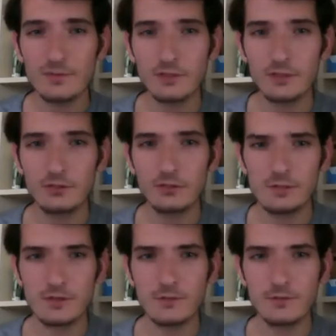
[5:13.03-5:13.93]
really cool,
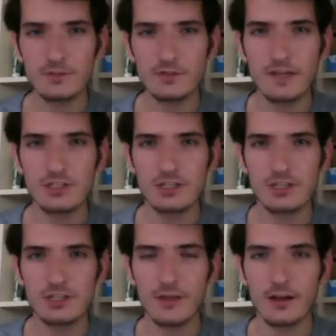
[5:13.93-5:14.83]
because when you first mentioned it,
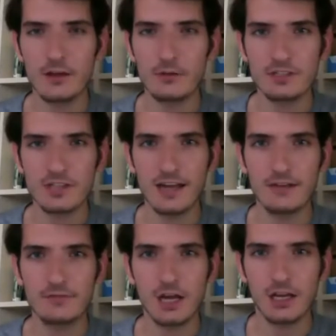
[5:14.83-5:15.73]
I thought you were just kind
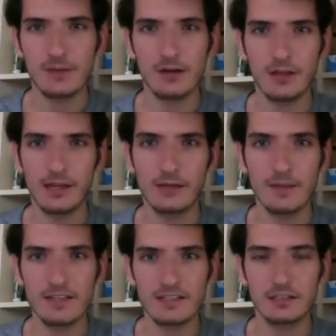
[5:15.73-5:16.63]
of talking about like
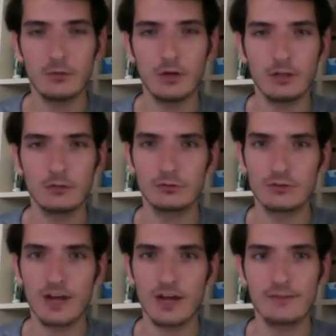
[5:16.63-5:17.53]
basically what Google
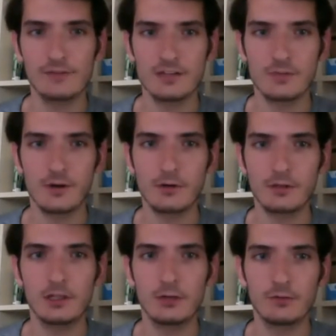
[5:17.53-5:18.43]
Drive does, where you
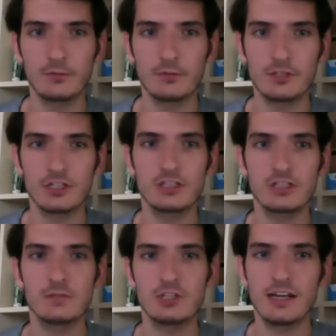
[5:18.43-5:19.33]
can go from machine to
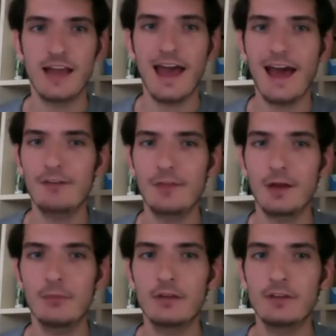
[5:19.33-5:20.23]
machine and have it
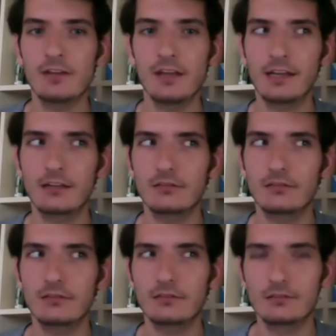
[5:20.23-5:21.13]
there, but if it like
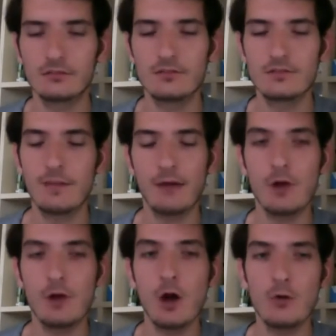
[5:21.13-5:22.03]

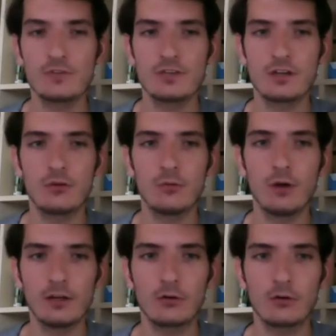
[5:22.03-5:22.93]
somehow knows, you know,
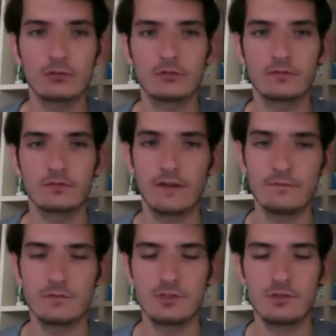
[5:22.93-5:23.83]
what you're,
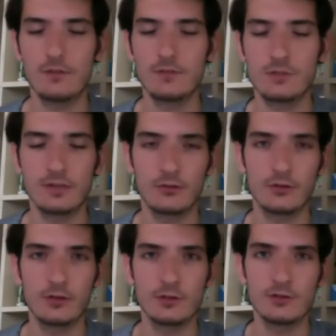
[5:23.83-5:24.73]
I'm assuming through
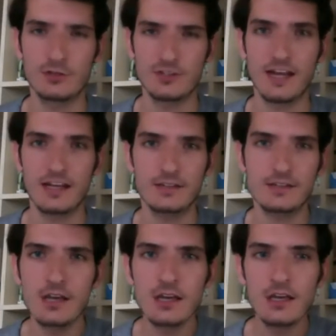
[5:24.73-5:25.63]
your user settings,